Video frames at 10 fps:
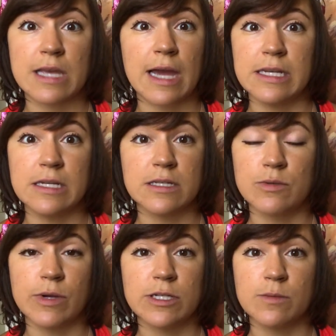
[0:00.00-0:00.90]
ideas,
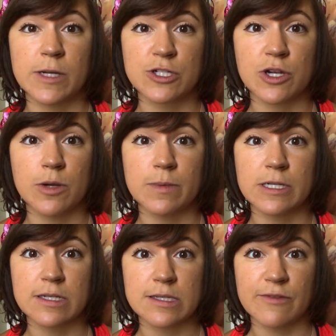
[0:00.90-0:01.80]
way too much
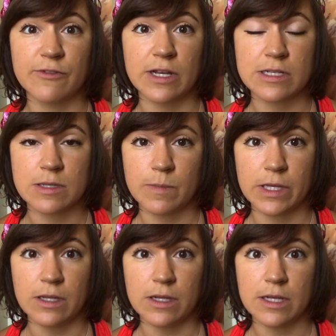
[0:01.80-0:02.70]
openness and
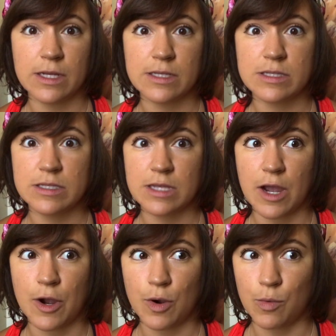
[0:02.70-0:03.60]
flexibility.
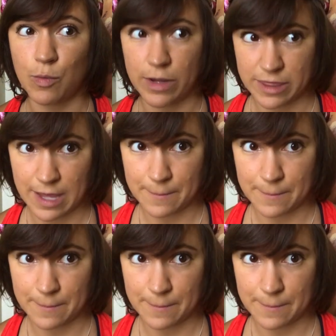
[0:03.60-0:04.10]
So, with